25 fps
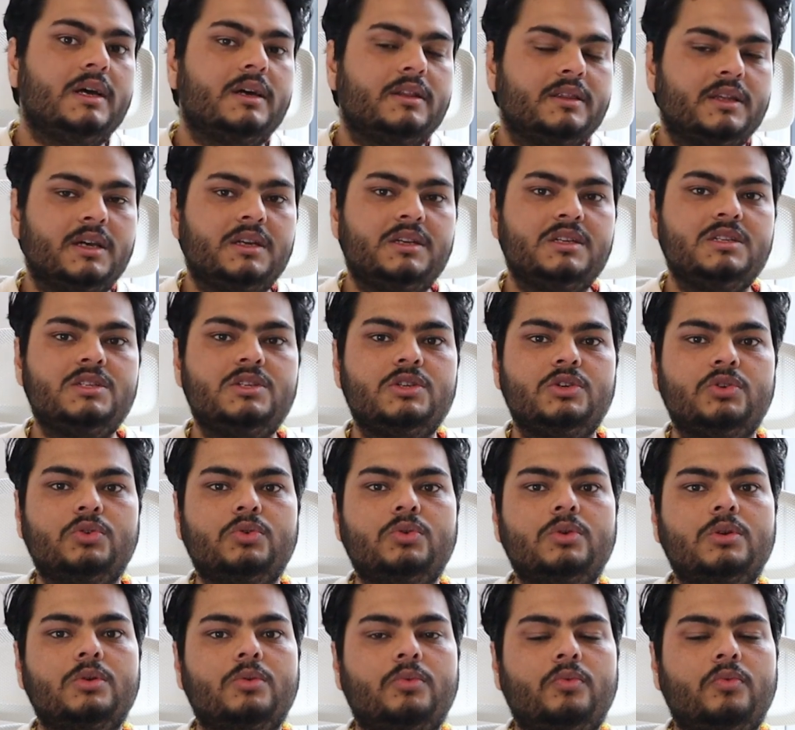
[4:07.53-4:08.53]
That is
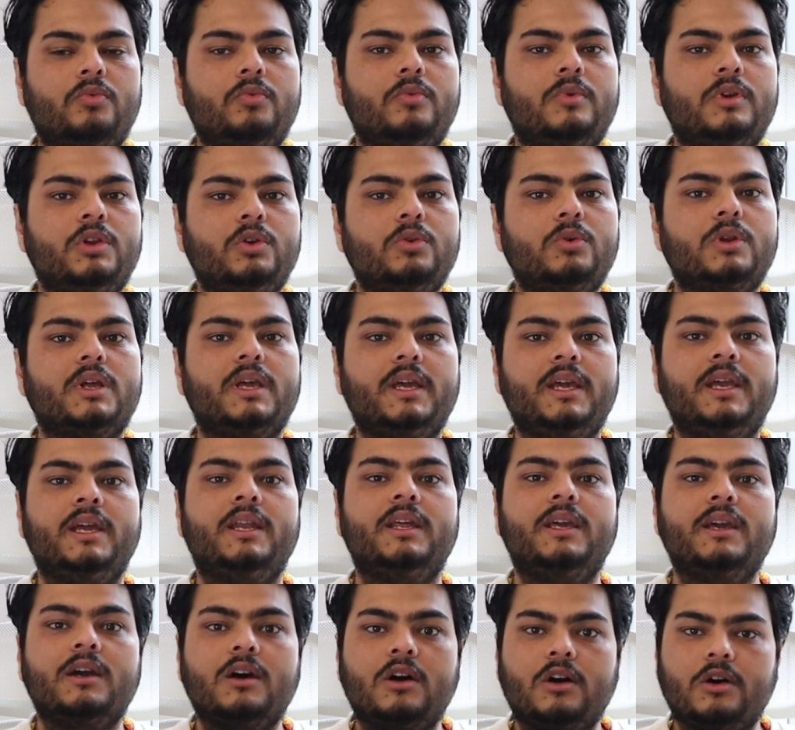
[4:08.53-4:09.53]
your
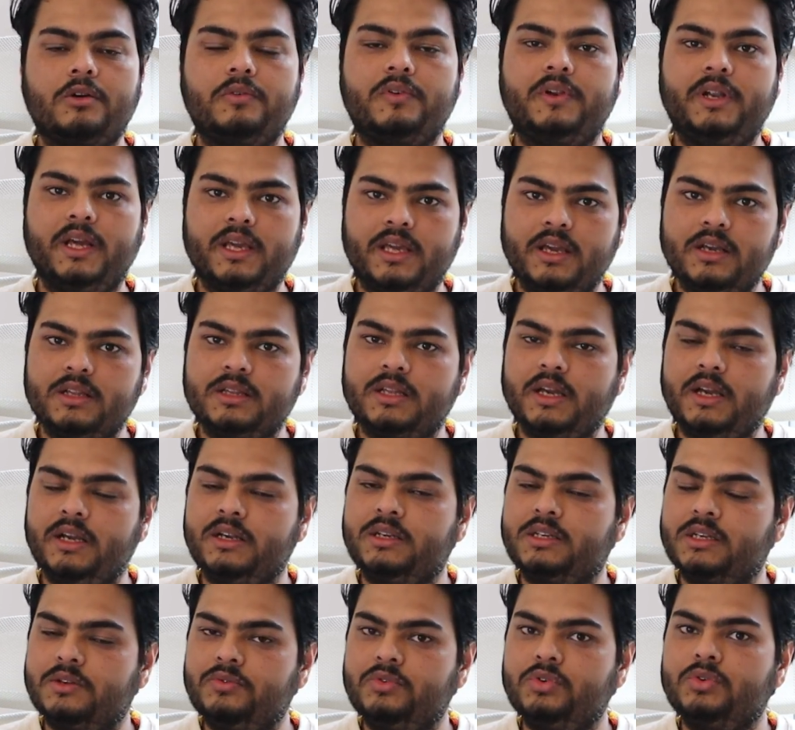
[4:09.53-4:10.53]
area of taking the
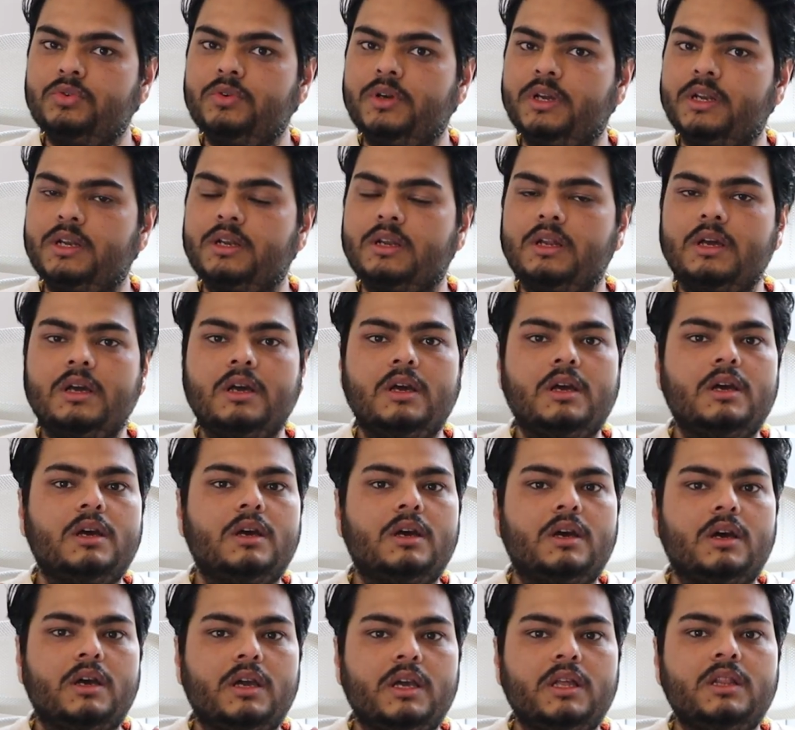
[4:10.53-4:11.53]
interview
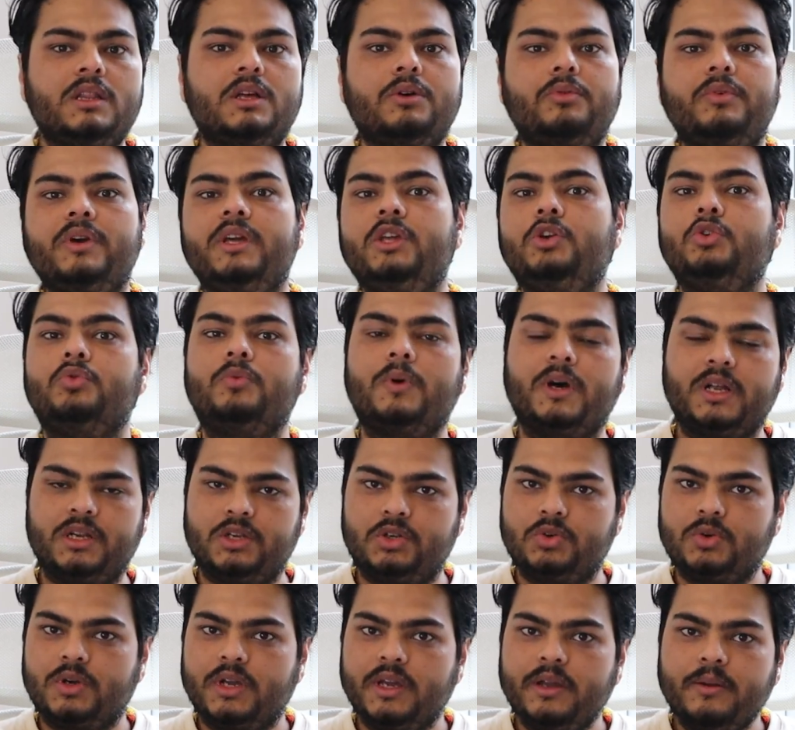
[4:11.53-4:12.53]
in the way you
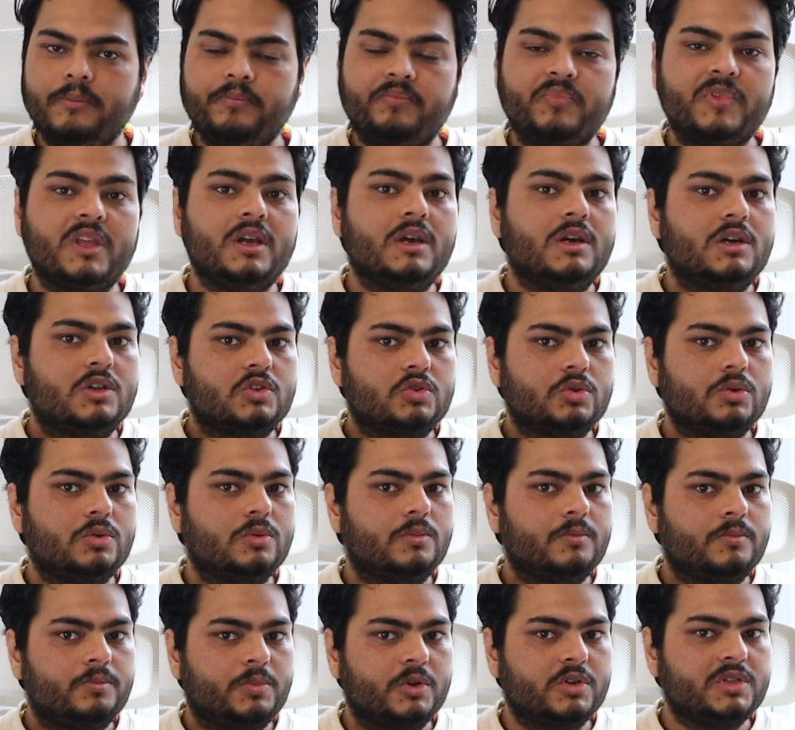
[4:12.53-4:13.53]
want, okay?
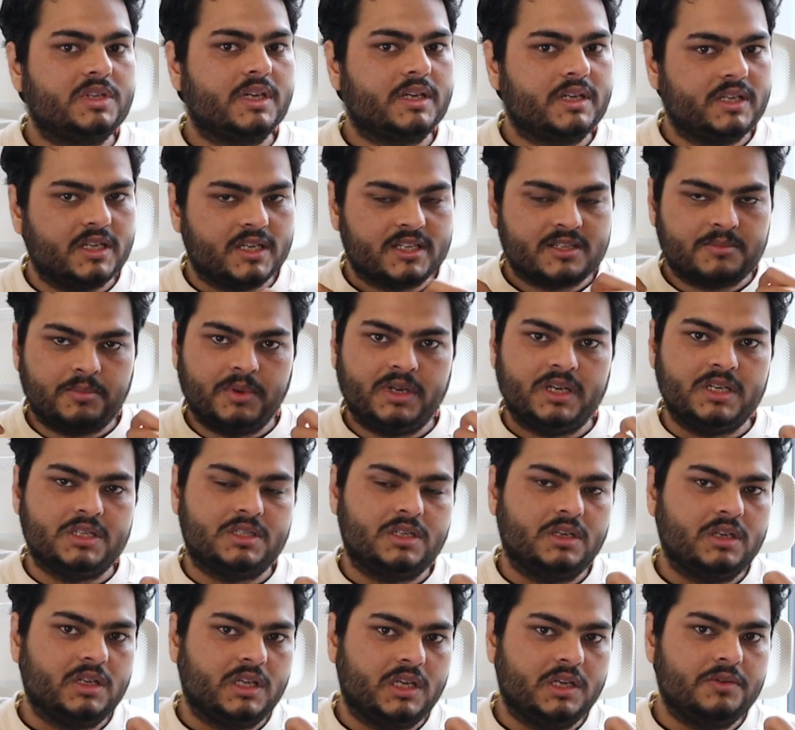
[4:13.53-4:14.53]
So project
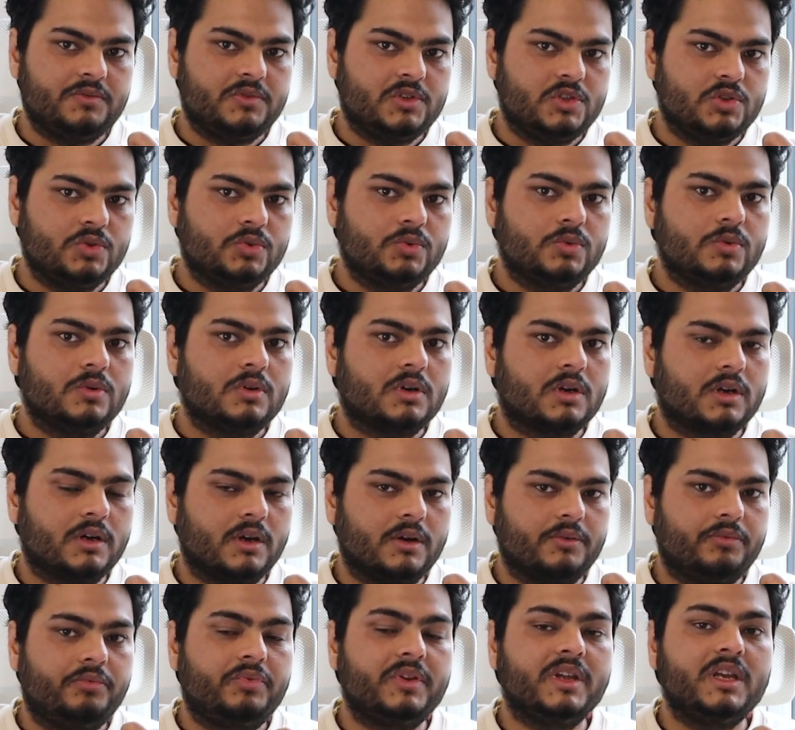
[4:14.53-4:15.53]
explanation gives you
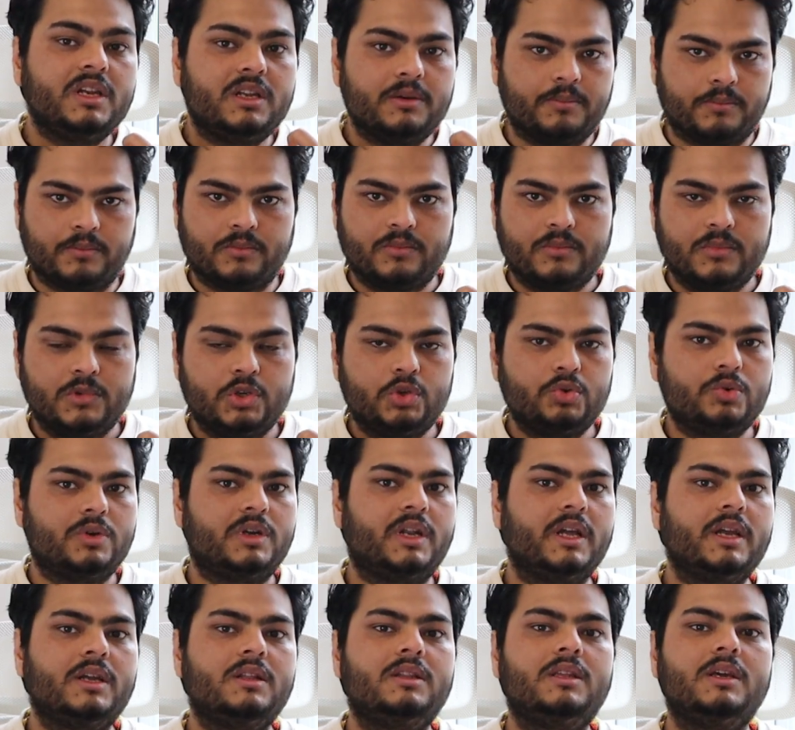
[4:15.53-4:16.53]
freedom to
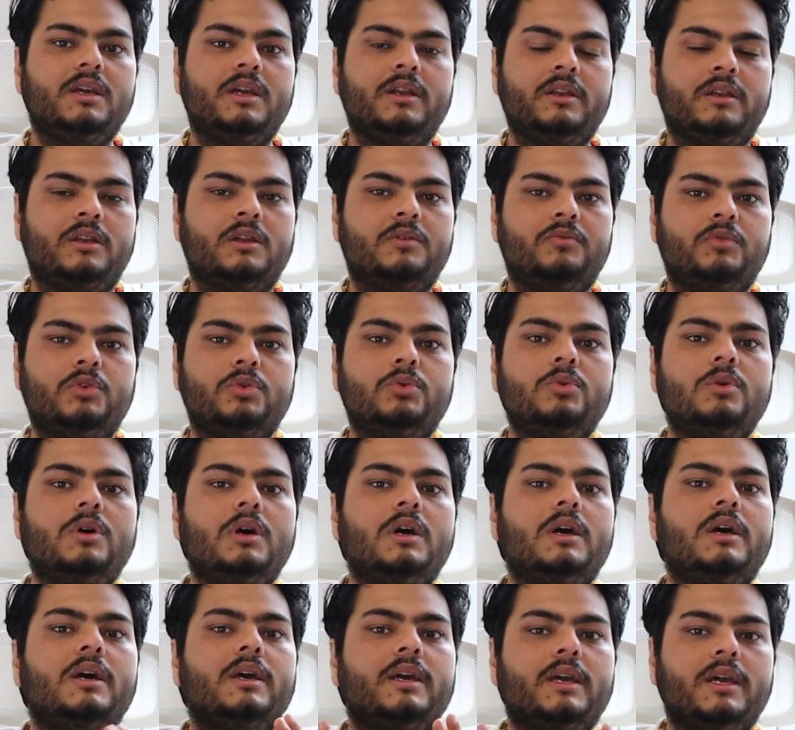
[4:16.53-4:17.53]
take the interview
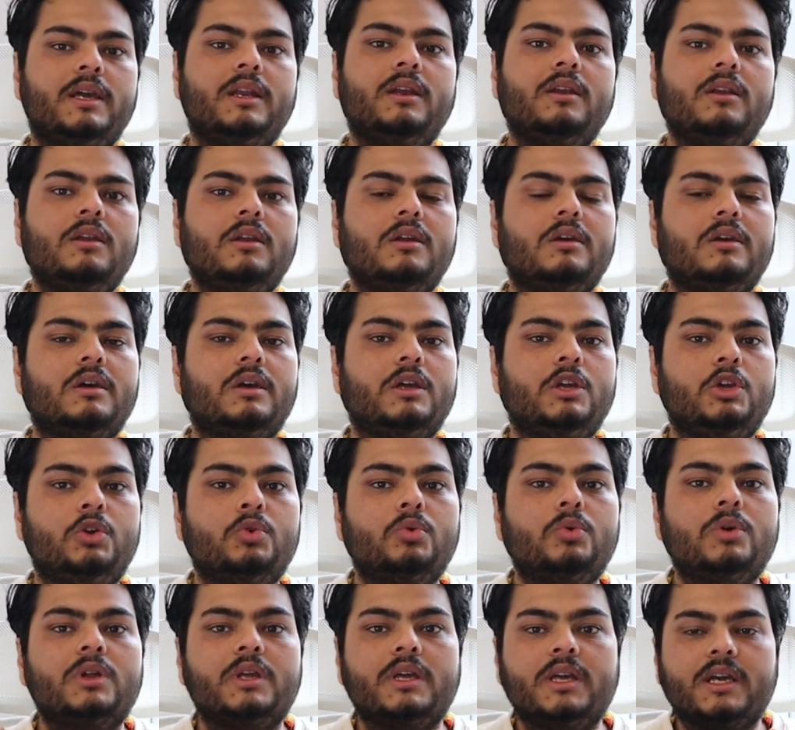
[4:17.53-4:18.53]
in
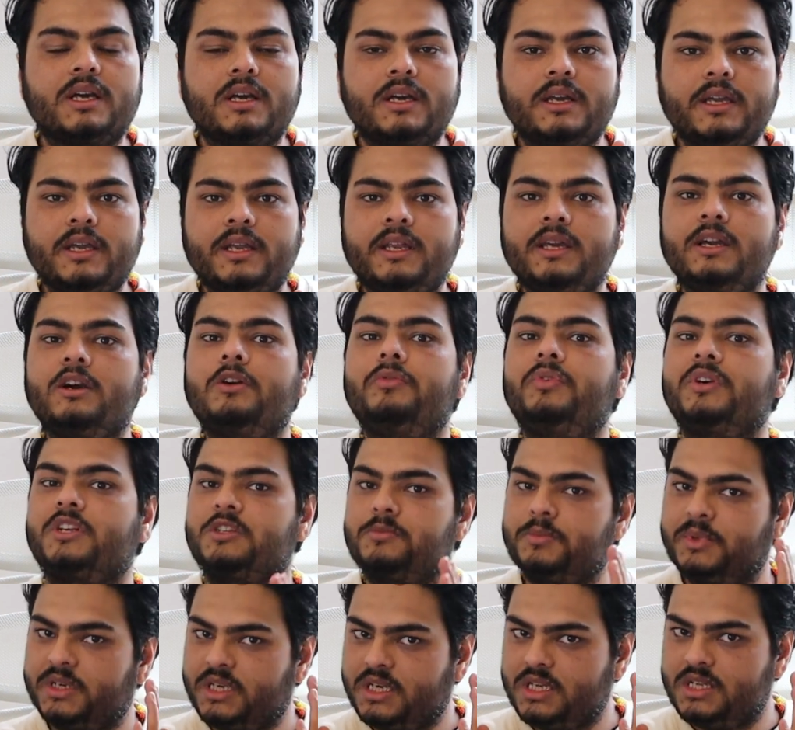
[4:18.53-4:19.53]
your area of
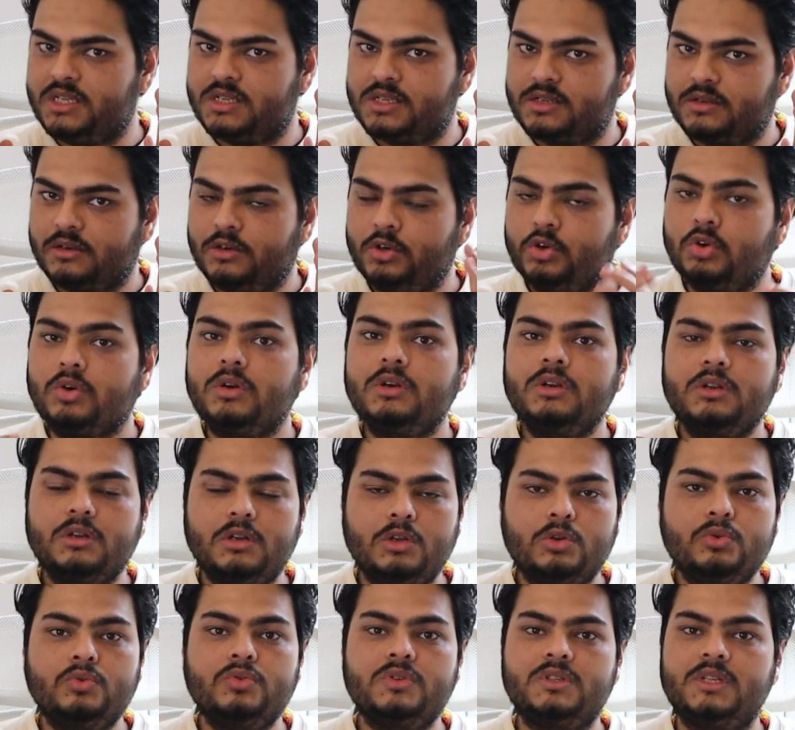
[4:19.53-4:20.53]
expertise. Don't
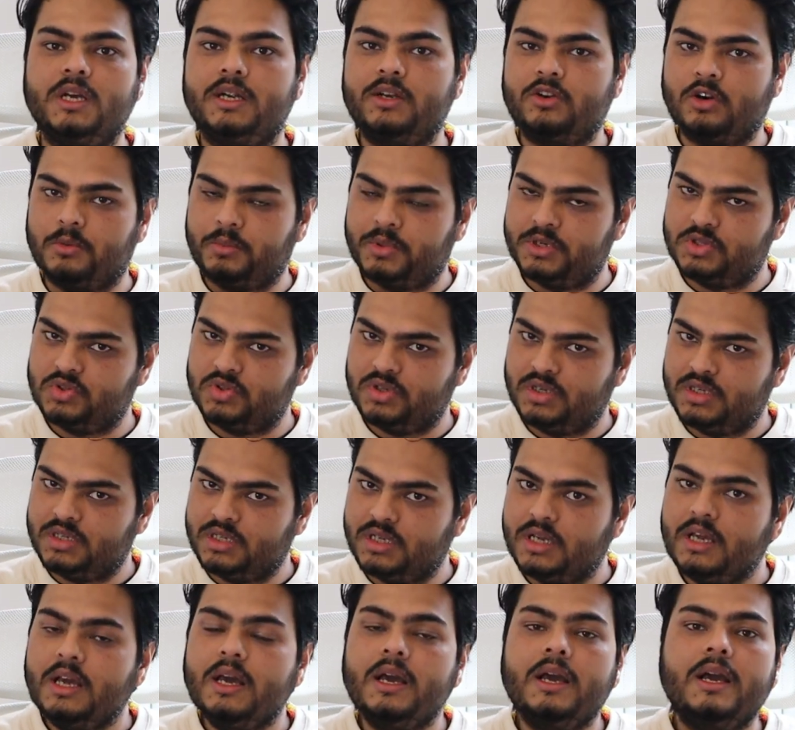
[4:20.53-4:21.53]
lose that opportunity.